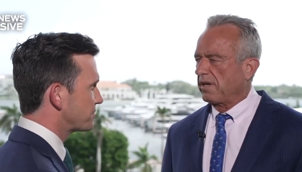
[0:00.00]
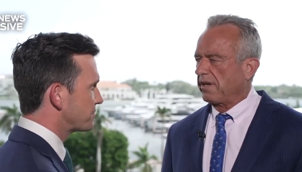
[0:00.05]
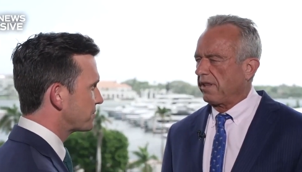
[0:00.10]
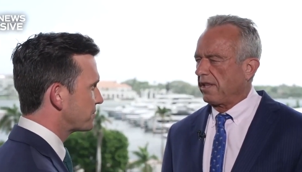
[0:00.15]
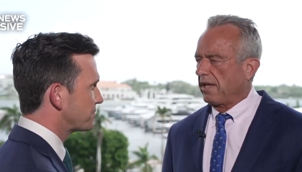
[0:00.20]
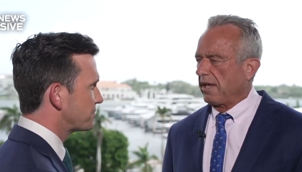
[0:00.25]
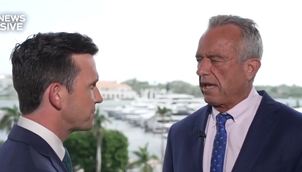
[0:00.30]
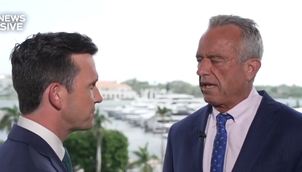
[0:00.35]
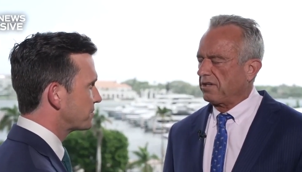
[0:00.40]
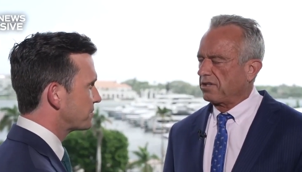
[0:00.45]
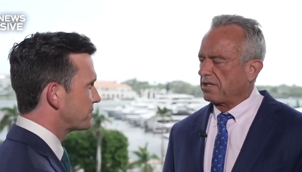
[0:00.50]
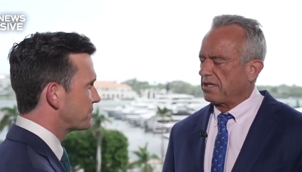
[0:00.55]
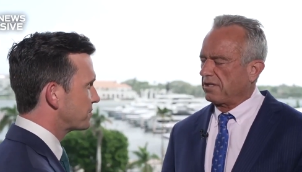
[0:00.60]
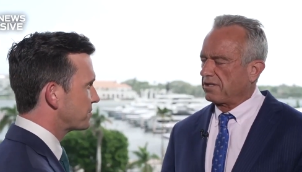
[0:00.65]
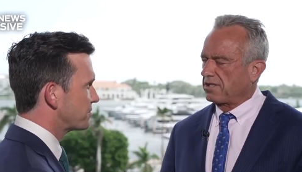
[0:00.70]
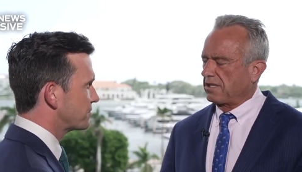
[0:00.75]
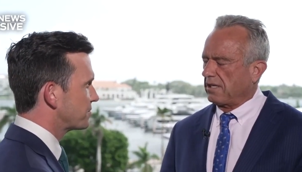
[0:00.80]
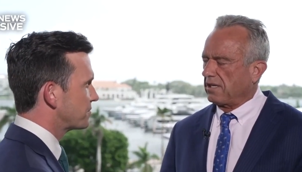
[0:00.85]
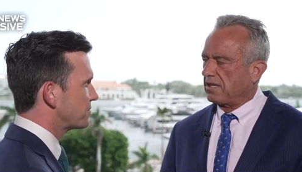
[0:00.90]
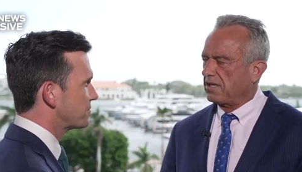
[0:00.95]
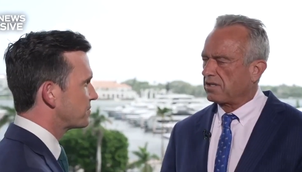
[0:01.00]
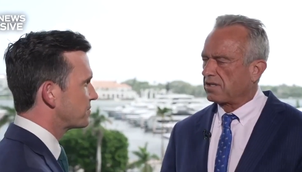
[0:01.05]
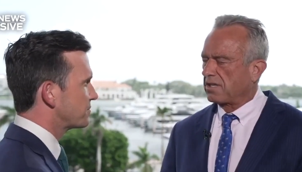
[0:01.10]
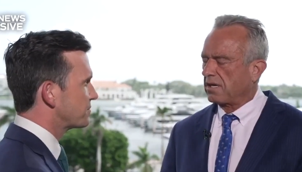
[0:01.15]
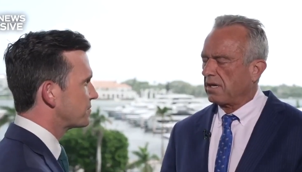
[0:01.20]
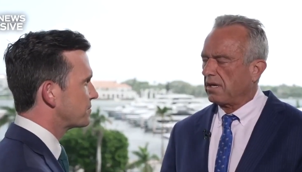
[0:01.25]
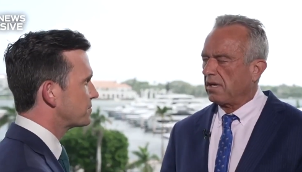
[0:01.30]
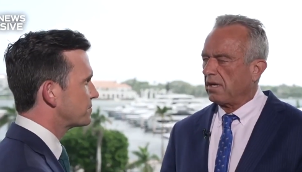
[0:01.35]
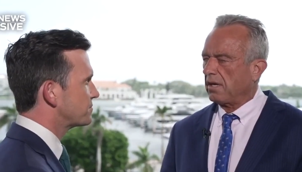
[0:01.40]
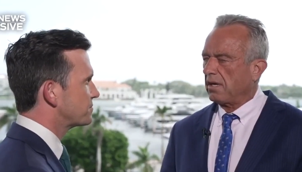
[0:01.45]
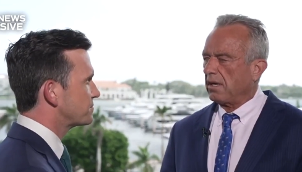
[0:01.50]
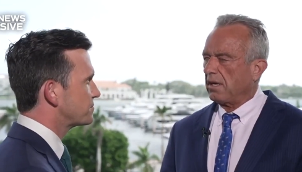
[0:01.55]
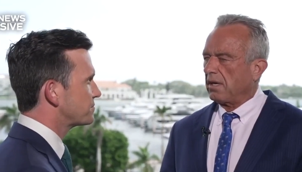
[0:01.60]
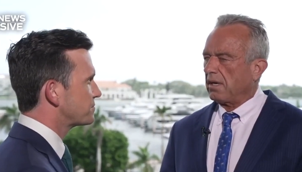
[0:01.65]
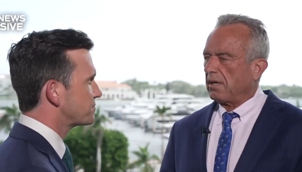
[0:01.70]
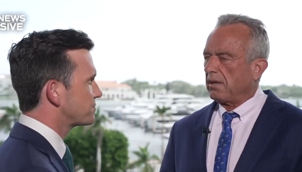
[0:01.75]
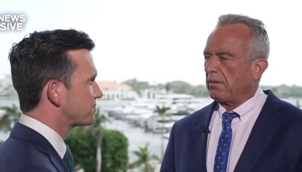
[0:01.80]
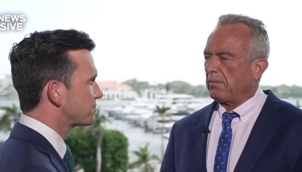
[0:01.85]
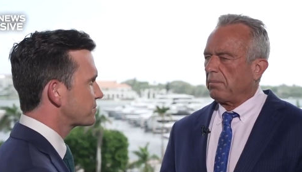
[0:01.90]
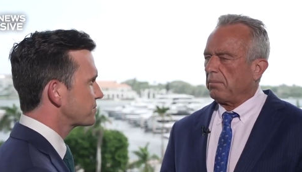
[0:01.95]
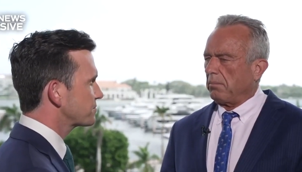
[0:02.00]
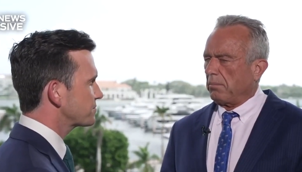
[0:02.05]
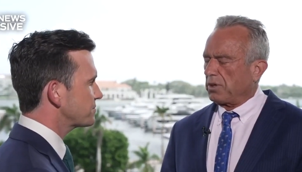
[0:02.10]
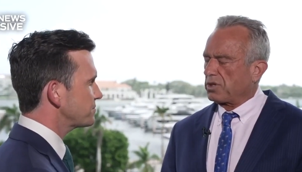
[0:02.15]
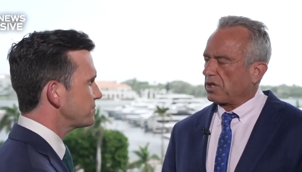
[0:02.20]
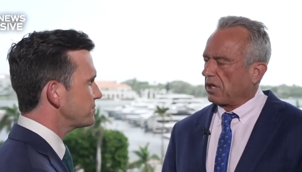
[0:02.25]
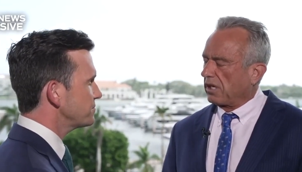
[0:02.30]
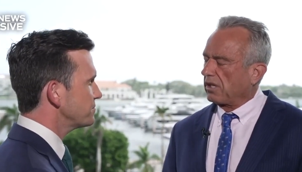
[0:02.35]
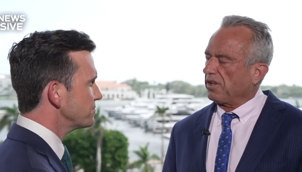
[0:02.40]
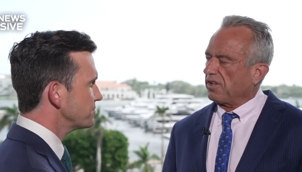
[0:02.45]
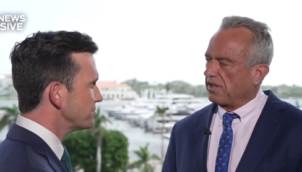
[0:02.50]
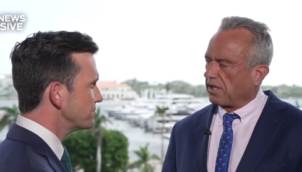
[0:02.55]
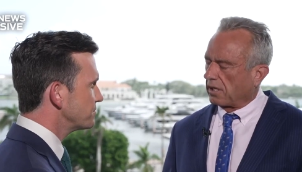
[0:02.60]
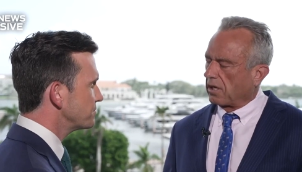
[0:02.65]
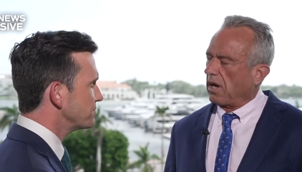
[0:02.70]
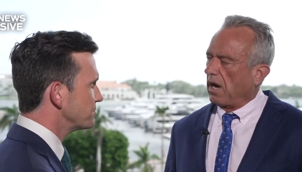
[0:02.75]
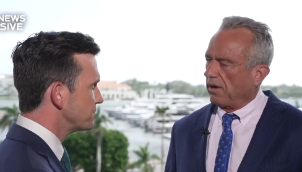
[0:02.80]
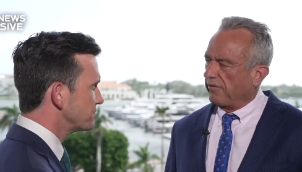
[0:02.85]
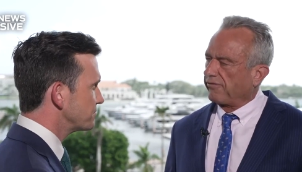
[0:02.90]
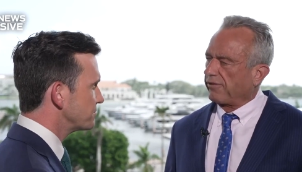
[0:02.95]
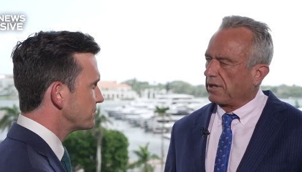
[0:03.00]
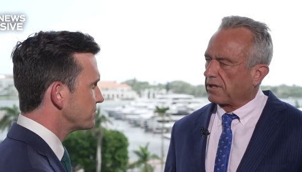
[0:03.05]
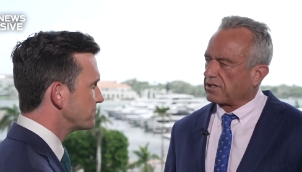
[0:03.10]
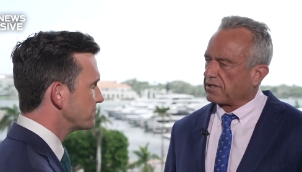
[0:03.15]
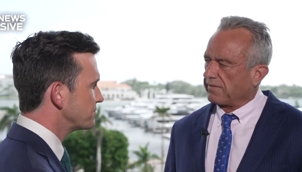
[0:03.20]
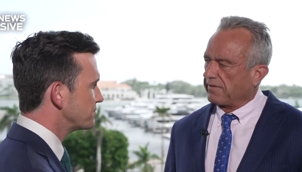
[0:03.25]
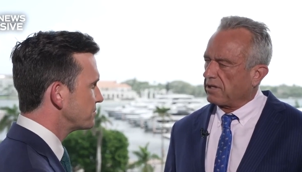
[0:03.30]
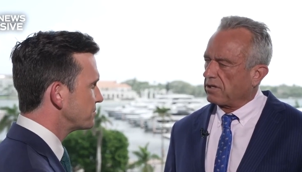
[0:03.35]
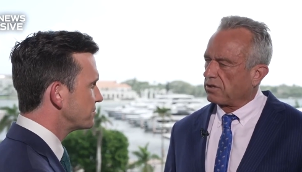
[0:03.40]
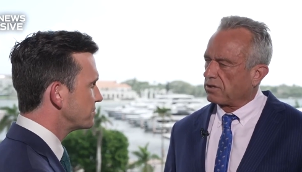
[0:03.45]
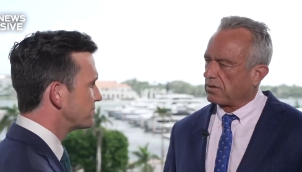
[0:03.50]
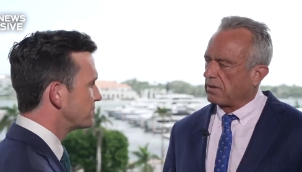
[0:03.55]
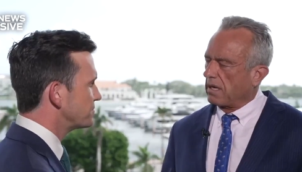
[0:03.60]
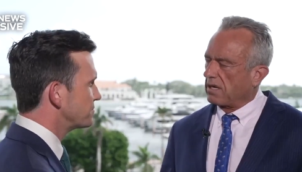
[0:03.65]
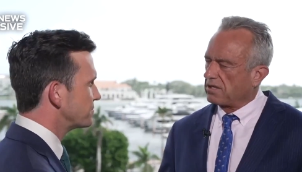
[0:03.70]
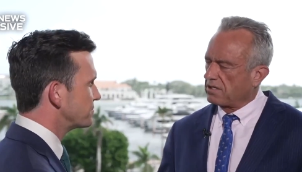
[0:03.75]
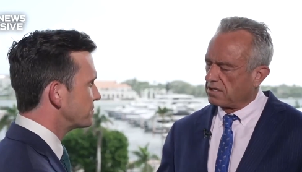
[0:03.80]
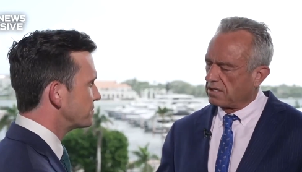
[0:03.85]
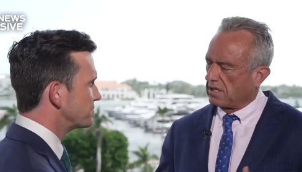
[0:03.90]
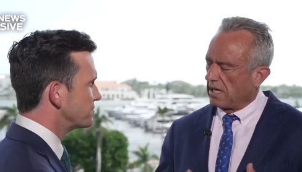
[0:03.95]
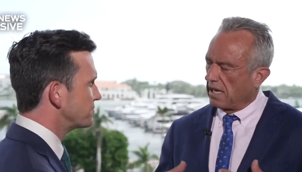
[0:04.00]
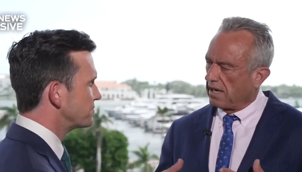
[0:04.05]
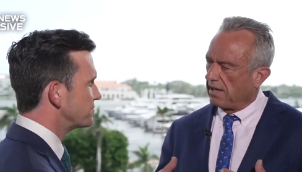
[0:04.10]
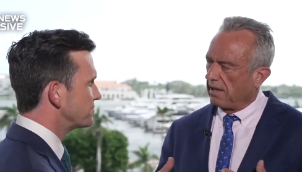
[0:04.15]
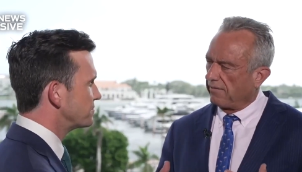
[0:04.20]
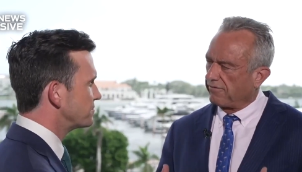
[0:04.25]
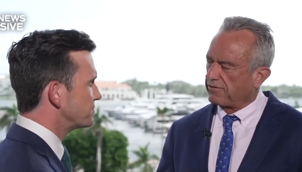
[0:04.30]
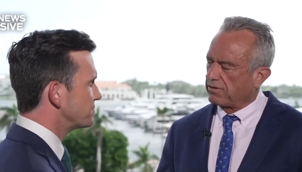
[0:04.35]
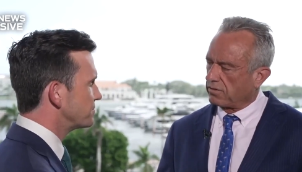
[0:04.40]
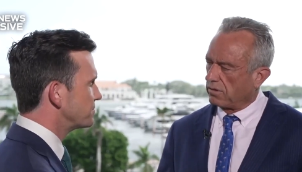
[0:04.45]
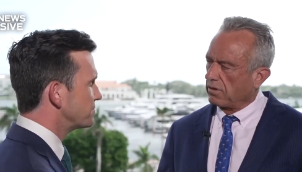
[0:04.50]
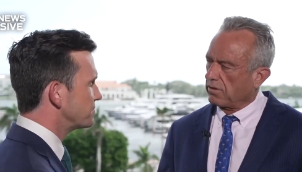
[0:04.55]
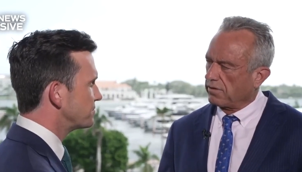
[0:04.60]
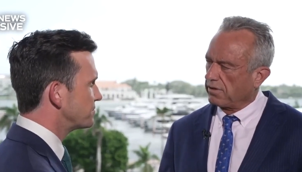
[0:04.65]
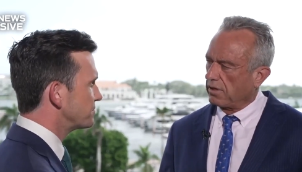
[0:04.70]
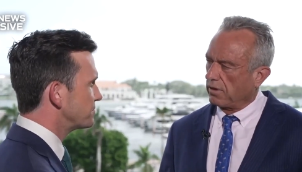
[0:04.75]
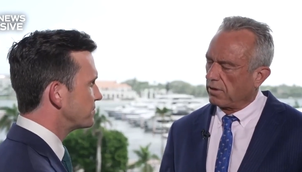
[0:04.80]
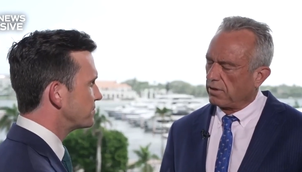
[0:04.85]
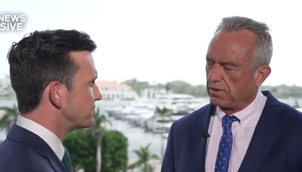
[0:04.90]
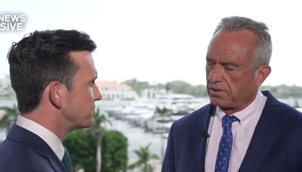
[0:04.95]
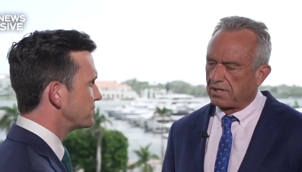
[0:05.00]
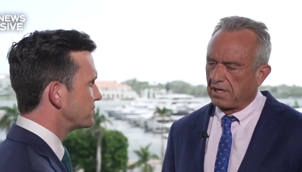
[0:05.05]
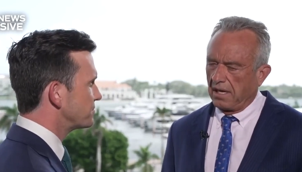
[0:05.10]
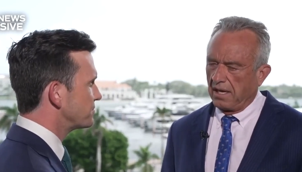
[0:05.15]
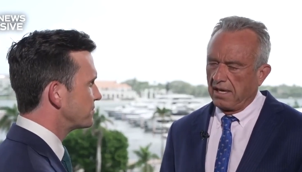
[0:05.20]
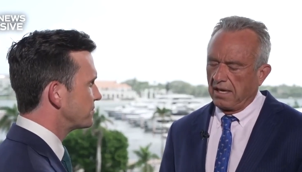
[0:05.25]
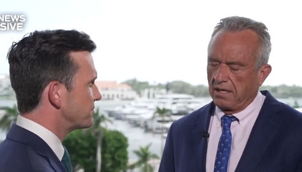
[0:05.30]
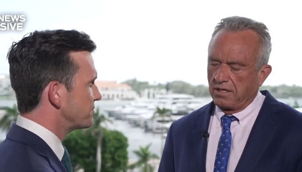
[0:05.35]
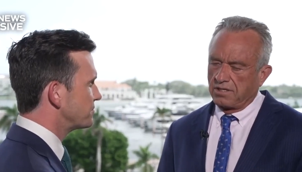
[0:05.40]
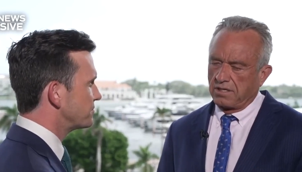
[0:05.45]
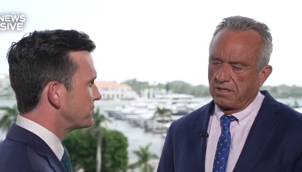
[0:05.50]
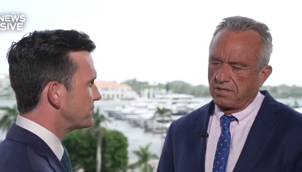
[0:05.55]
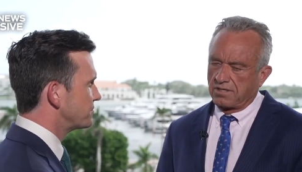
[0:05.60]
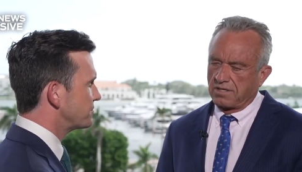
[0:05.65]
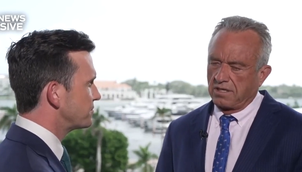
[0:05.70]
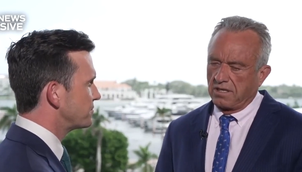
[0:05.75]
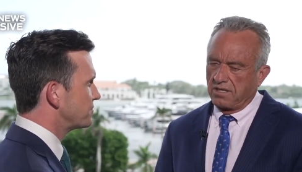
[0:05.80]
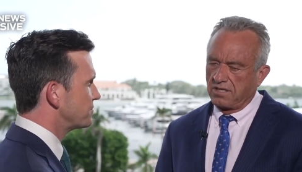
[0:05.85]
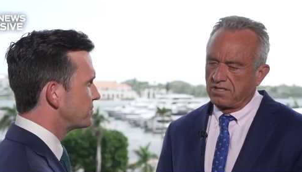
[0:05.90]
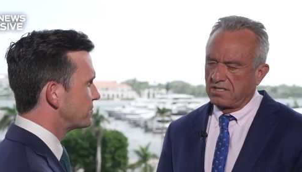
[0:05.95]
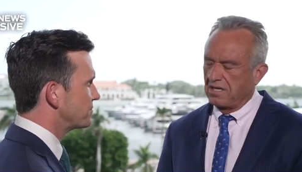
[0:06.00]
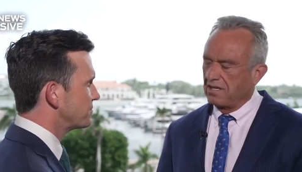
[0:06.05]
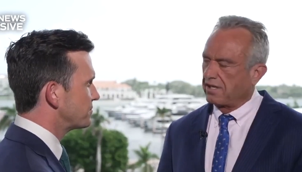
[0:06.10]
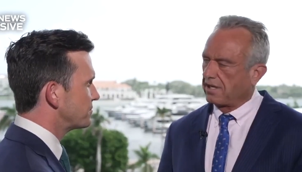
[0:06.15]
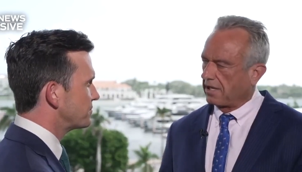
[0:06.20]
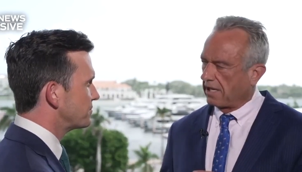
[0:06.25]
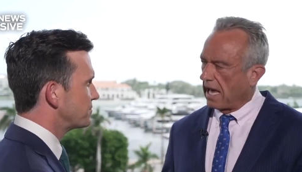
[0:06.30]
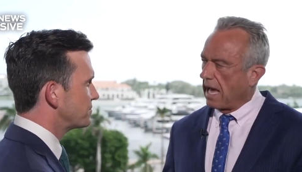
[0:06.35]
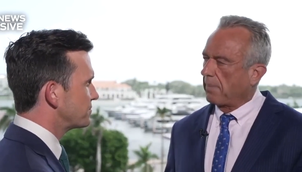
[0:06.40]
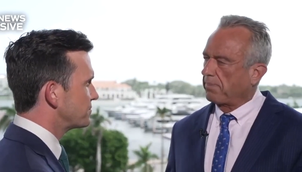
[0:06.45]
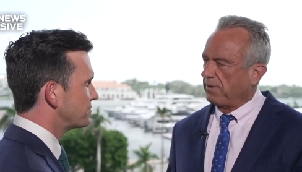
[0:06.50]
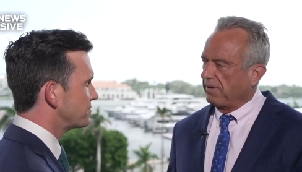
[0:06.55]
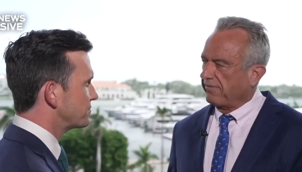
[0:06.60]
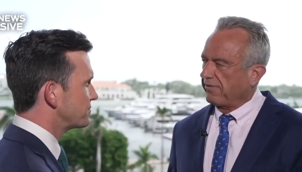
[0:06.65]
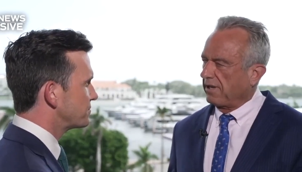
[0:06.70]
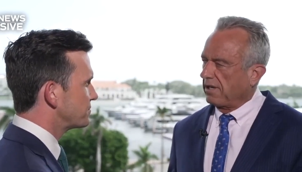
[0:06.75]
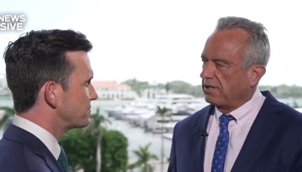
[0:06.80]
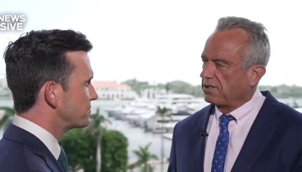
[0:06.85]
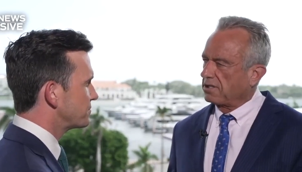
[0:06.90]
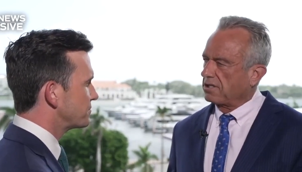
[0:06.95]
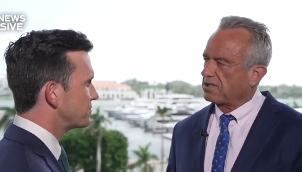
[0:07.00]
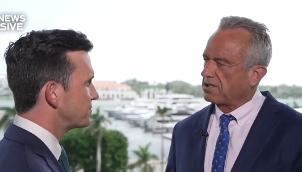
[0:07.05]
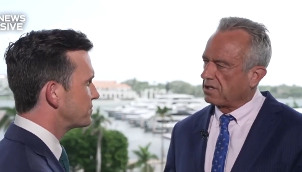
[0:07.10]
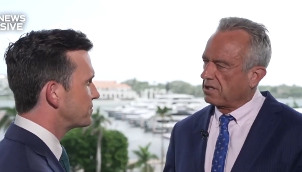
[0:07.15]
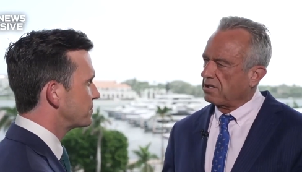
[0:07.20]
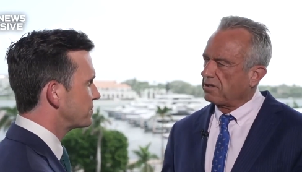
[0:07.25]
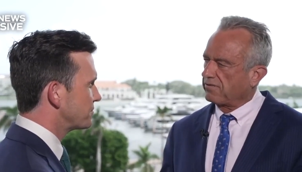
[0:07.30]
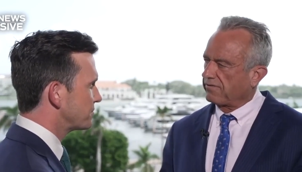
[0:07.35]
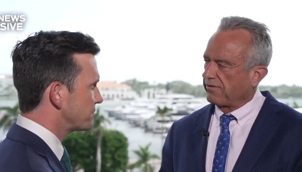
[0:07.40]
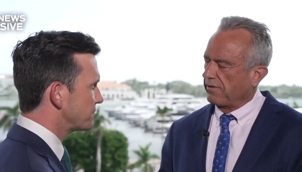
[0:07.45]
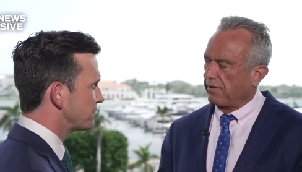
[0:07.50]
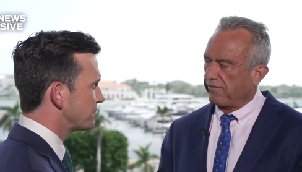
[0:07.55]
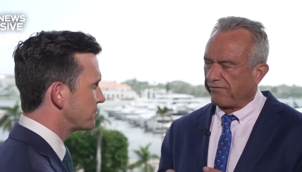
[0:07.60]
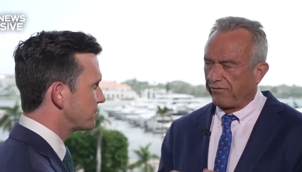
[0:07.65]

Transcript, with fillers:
Speaker 1: at the agencies particularly the conflicts of interest that have turned those agencies into captive agencies for the